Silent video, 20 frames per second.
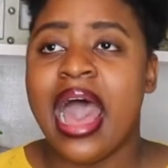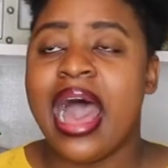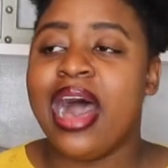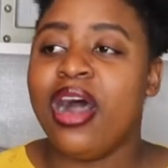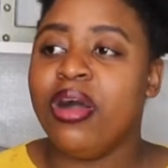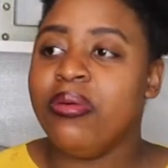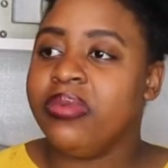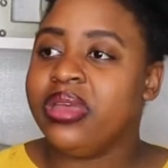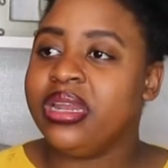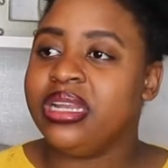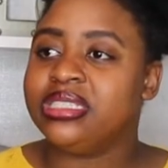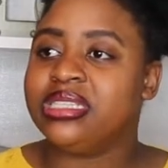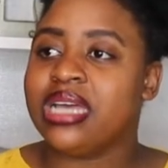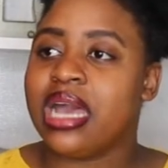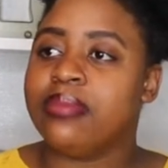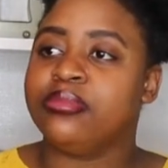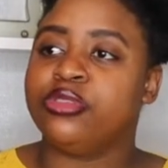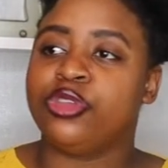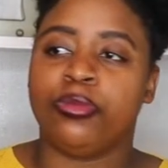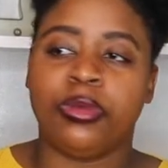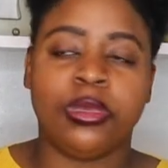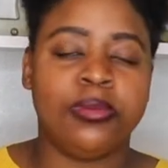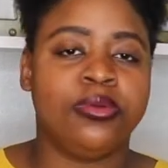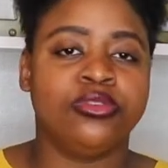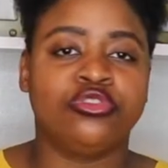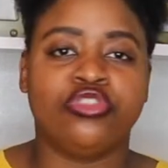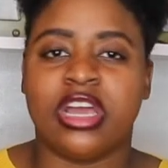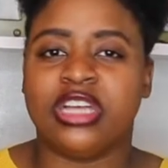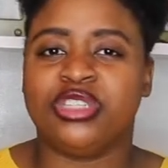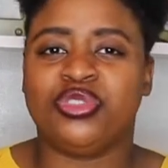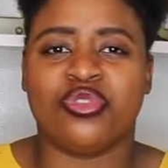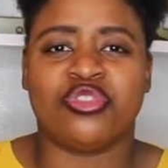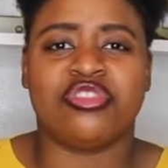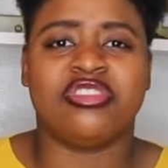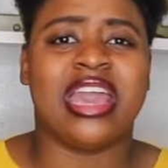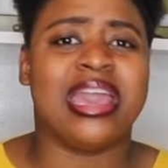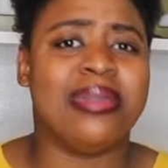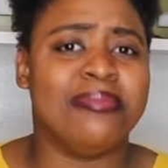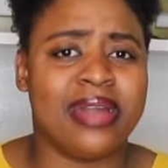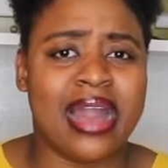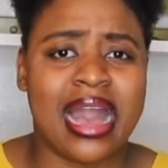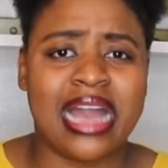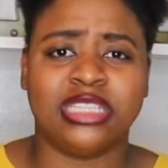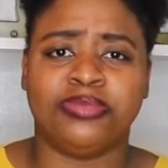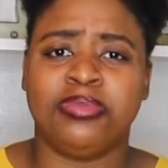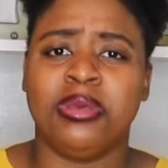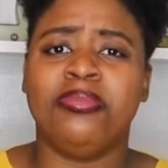How many times do people try to shame, guys?